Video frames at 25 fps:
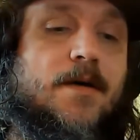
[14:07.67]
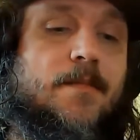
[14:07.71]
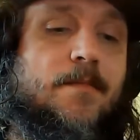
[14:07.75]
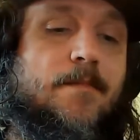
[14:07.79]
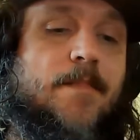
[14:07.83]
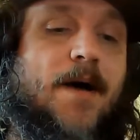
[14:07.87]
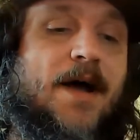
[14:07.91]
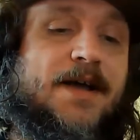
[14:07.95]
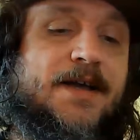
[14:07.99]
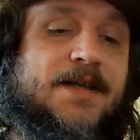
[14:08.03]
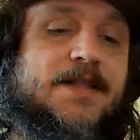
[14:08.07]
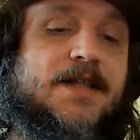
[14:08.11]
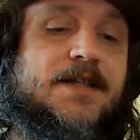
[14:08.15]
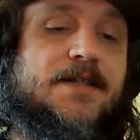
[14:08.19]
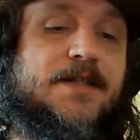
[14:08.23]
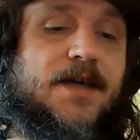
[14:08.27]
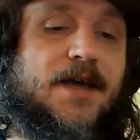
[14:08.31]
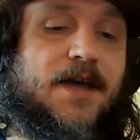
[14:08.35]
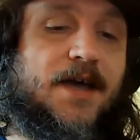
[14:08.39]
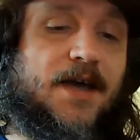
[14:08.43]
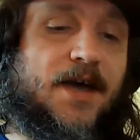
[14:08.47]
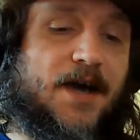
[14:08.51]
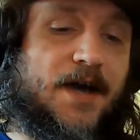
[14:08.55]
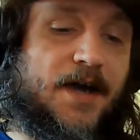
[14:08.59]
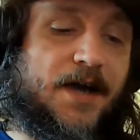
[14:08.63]
Back in the
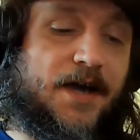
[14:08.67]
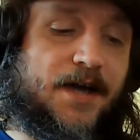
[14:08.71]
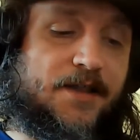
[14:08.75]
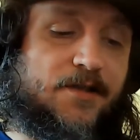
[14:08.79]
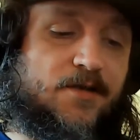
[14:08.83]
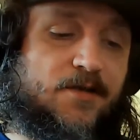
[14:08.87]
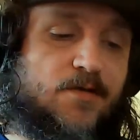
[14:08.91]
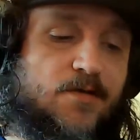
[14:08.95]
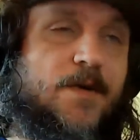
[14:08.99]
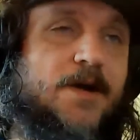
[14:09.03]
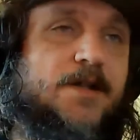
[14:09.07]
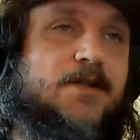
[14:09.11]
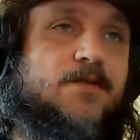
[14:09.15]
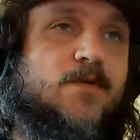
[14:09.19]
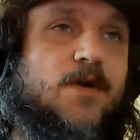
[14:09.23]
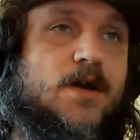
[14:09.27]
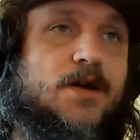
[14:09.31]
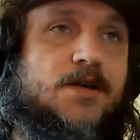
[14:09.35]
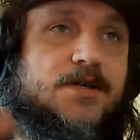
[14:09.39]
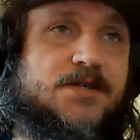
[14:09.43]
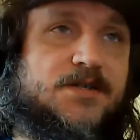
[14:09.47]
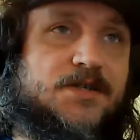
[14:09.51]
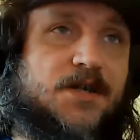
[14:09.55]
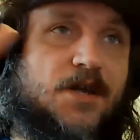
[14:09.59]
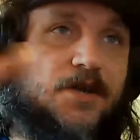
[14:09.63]
day, I had to
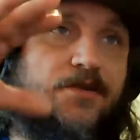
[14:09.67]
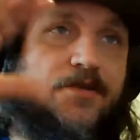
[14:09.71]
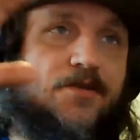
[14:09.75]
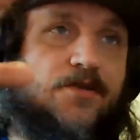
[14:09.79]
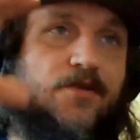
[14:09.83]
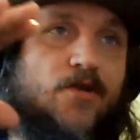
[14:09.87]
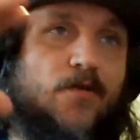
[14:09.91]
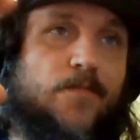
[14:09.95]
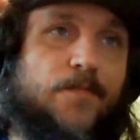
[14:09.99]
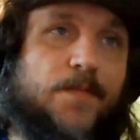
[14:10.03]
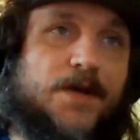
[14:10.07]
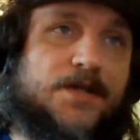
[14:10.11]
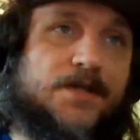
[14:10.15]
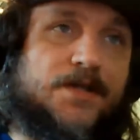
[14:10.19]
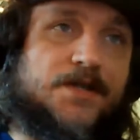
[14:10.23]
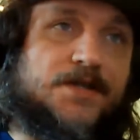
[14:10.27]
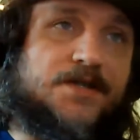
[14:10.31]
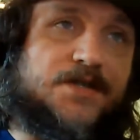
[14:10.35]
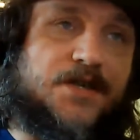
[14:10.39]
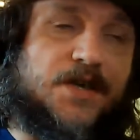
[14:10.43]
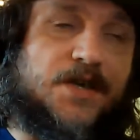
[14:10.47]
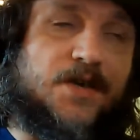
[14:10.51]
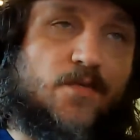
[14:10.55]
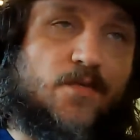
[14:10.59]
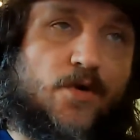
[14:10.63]
manually start grouping
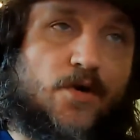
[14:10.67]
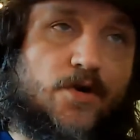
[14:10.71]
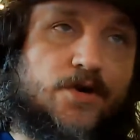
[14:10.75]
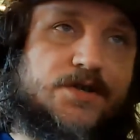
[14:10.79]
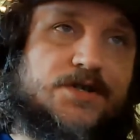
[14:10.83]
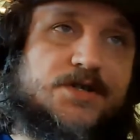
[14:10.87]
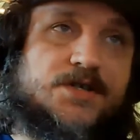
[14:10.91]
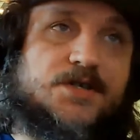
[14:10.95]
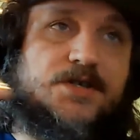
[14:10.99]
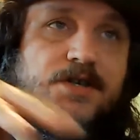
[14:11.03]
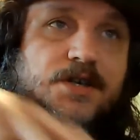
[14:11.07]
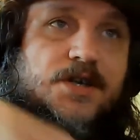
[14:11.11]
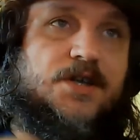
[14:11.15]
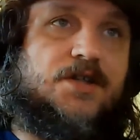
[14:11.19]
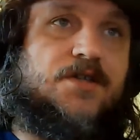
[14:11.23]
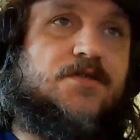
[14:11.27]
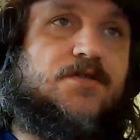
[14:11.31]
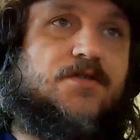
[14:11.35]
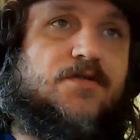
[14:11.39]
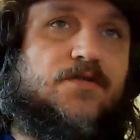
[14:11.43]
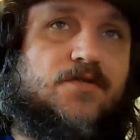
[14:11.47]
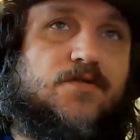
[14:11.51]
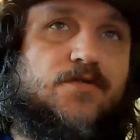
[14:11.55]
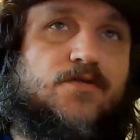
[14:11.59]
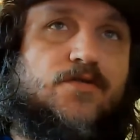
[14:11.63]
these keywords
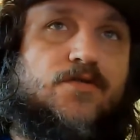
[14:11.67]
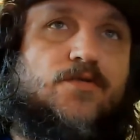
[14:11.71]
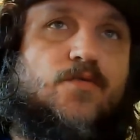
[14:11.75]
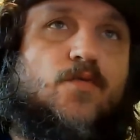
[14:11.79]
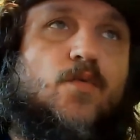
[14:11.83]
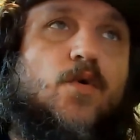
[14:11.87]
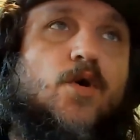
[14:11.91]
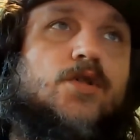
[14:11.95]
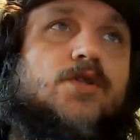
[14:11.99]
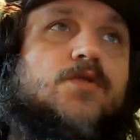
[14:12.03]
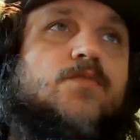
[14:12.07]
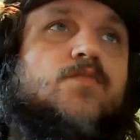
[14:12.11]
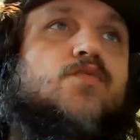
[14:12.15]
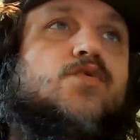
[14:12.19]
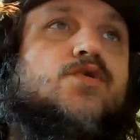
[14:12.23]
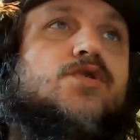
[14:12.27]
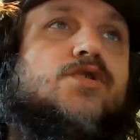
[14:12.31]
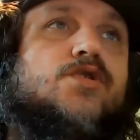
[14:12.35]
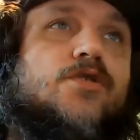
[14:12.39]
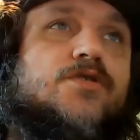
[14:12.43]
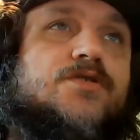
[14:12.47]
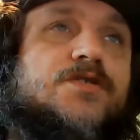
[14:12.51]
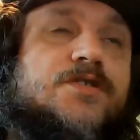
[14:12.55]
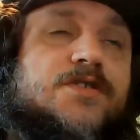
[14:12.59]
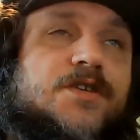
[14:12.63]
into what would
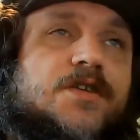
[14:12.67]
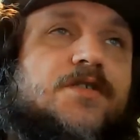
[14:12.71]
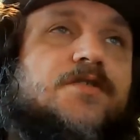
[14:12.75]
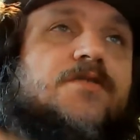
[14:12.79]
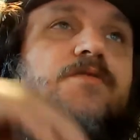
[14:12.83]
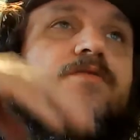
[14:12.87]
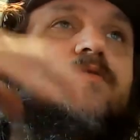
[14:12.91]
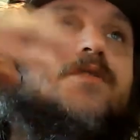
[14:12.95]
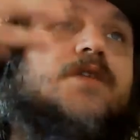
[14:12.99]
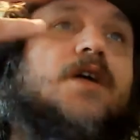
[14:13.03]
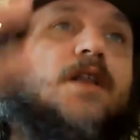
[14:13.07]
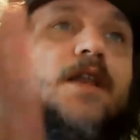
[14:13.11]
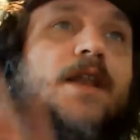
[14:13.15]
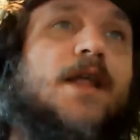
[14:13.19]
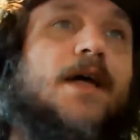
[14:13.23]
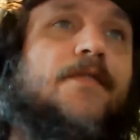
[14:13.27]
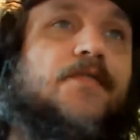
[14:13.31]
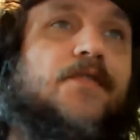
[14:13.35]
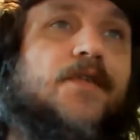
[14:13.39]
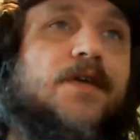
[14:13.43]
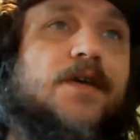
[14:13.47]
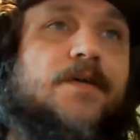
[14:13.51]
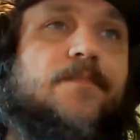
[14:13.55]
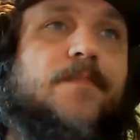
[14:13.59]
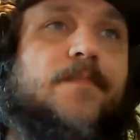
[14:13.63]
constitute a
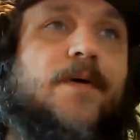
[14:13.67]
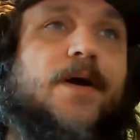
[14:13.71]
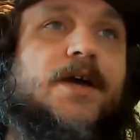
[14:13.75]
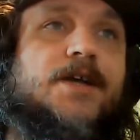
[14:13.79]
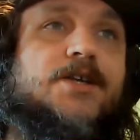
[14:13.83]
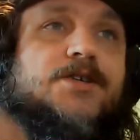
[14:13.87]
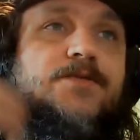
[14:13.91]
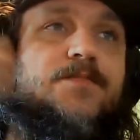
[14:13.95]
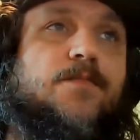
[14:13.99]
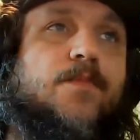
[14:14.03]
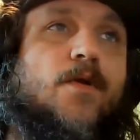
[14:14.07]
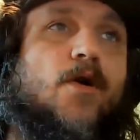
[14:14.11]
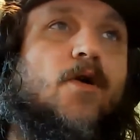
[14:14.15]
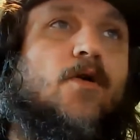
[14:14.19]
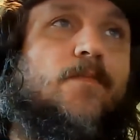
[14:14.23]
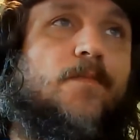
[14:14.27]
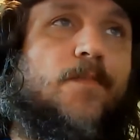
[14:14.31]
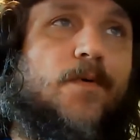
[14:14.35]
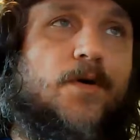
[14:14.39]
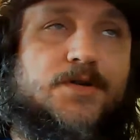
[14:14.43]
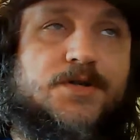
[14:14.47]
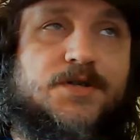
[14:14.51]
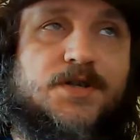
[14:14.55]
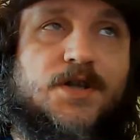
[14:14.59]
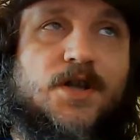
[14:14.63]
landing page, blog
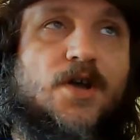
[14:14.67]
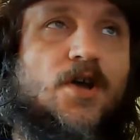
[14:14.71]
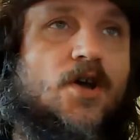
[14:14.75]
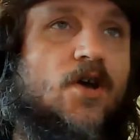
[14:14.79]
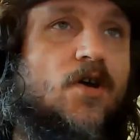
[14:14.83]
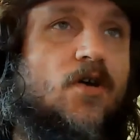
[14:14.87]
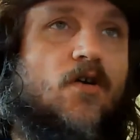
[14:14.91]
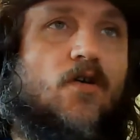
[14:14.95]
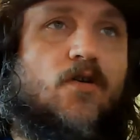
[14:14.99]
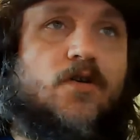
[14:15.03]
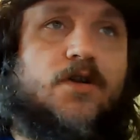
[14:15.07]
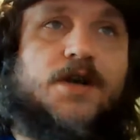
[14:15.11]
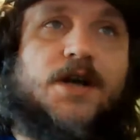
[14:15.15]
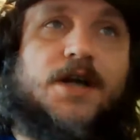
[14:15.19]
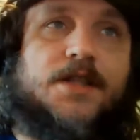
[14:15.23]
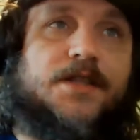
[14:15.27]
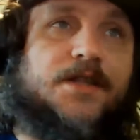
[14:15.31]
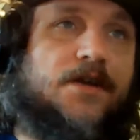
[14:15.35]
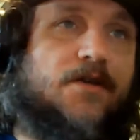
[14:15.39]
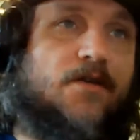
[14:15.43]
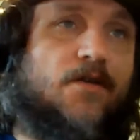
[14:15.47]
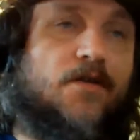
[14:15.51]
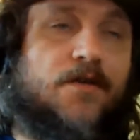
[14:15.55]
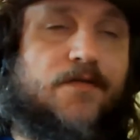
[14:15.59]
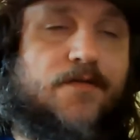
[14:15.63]
post, or
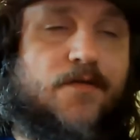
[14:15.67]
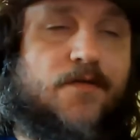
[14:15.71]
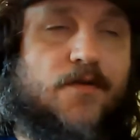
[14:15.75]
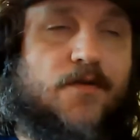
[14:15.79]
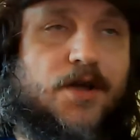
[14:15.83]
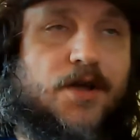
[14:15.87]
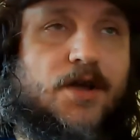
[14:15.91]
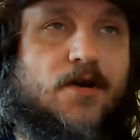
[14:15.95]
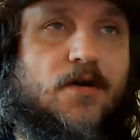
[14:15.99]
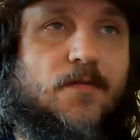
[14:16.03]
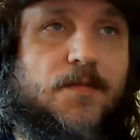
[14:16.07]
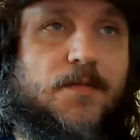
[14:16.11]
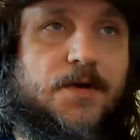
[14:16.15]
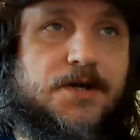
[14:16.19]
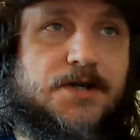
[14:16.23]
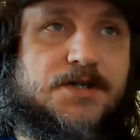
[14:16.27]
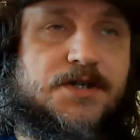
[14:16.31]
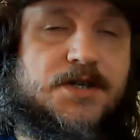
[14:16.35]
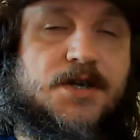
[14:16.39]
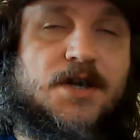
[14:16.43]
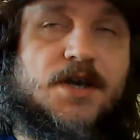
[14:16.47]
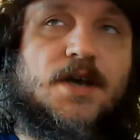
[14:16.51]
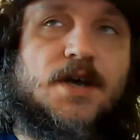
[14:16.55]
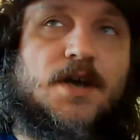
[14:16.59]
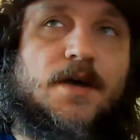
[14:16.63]
category for
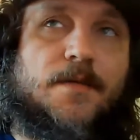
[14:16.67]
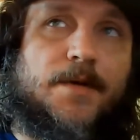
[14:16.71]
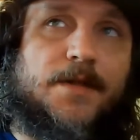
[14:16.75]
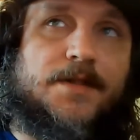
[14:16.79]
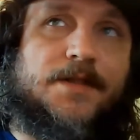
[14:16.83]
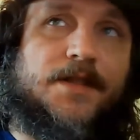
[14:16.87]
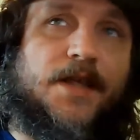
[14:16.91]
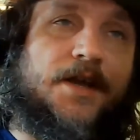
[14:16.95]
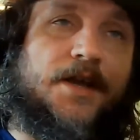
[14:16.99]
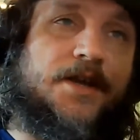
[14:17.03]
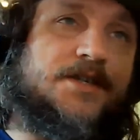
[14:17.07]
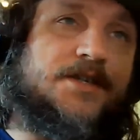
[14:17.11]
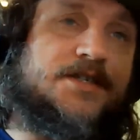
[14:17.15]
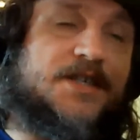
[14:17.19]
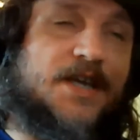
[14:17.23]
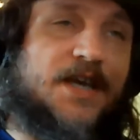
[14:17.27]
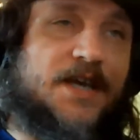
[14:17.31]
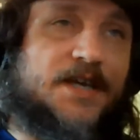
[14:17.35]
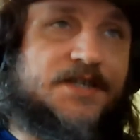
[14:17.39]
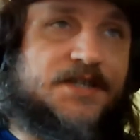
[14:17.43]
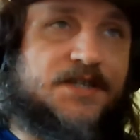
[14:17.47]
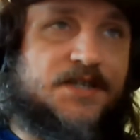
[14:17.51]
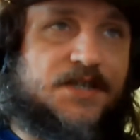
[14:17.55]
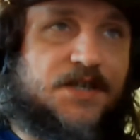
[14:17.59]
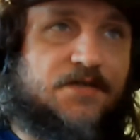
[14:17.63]
e-commerce. But there is
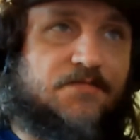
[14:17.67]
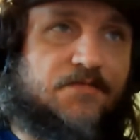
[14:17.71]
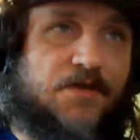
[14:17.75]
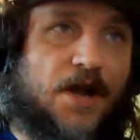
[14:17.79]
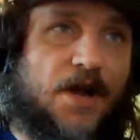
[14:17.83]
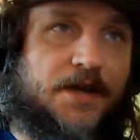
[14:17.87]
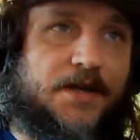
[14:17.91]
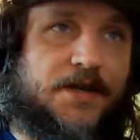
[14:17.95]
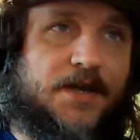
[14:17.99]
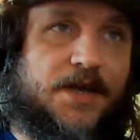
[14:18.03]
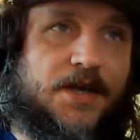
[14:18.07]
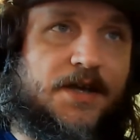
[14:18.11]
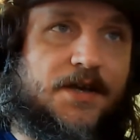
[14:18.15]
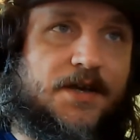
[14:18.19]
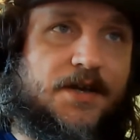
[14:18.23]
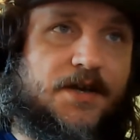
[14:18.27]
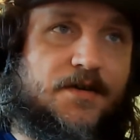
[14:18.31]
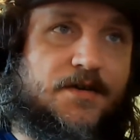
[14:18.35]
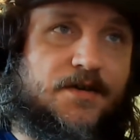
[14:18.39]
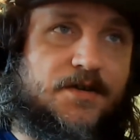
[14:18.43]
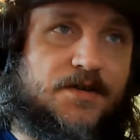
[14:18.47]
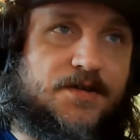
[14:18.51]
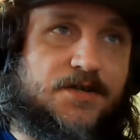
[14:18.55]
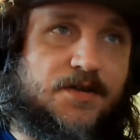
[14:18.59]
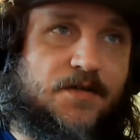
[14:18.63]
SE ranking
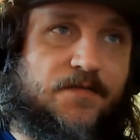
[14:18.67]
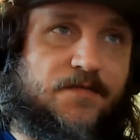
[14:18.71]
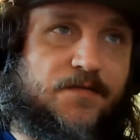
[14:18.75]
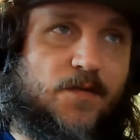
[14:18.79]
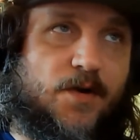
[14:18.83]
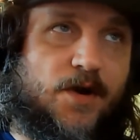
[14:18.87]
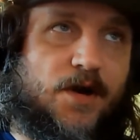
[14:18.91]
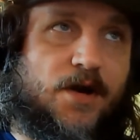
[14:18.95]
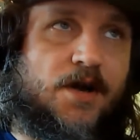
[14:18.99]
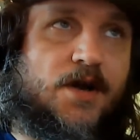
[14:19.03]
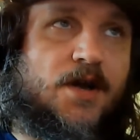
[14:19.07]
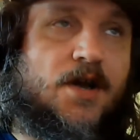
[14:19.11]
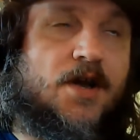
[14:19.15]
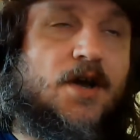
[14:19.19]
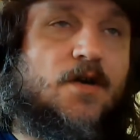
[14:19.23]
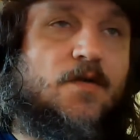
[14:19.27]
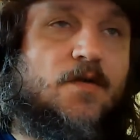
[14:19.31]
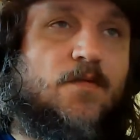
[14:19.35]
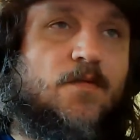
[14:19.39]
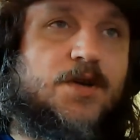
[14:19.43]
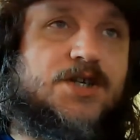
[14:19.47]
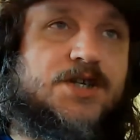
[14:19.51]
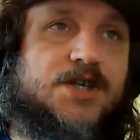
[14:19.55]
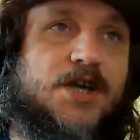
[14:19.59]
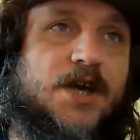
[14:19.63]
software
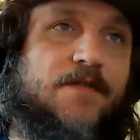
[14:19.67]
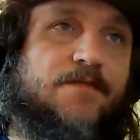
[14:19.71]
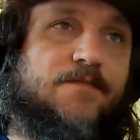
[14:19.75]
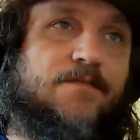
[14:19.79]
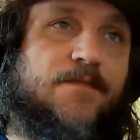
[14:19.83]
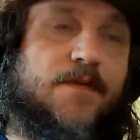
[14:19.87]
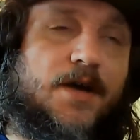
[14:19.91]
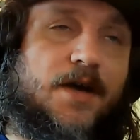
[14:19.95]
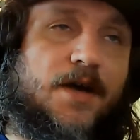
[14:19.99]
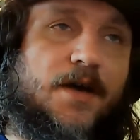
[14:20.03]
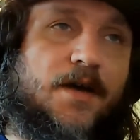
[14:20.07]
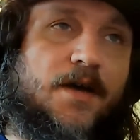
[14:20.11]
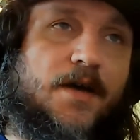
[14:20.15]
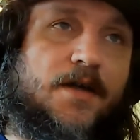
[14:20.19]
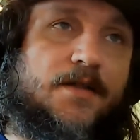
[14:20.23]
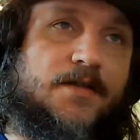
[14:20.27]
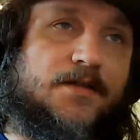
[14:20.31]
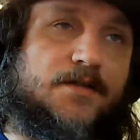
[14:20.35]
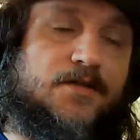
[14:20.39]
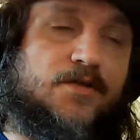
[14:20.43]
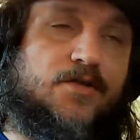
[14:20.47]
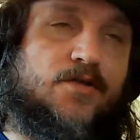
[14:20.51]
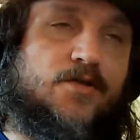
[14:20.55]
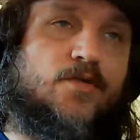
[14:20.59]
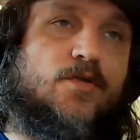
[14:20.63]
which have a
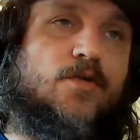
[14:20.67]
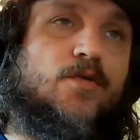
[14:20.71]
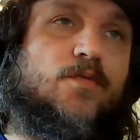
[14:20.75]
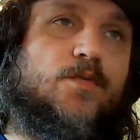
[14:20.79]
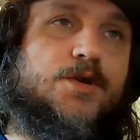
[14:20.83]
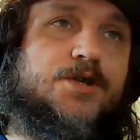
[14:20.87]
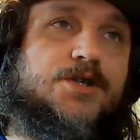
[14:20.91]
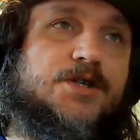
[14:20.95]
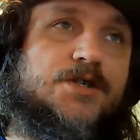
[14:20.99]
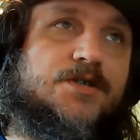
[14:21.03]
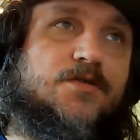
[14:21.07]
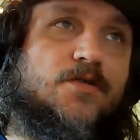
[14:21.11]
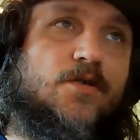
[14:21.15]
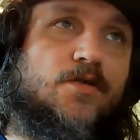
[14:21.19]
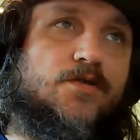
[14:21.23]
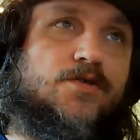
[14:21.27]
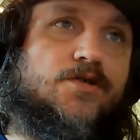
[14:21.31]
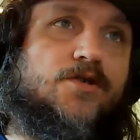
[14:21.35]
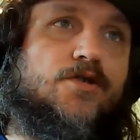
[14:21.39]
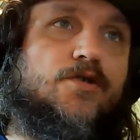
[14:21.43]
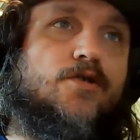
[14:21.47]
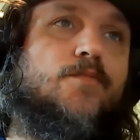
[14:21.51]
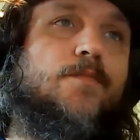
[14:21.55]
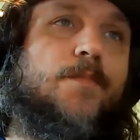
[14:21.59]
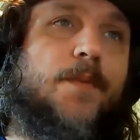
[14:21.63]
tool which is
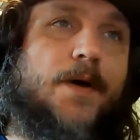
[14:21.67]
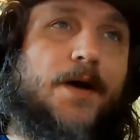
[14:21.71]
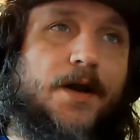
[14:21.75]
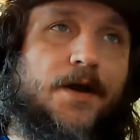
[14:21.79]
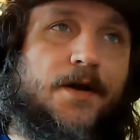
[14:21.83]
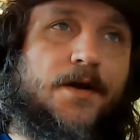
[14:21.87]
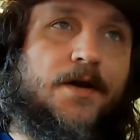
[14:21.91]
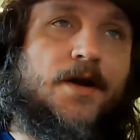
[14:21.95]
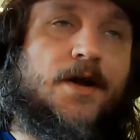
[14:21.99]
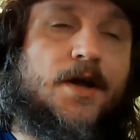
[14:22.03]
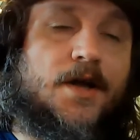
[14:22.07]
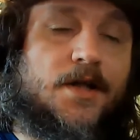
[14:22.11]
called Grouper.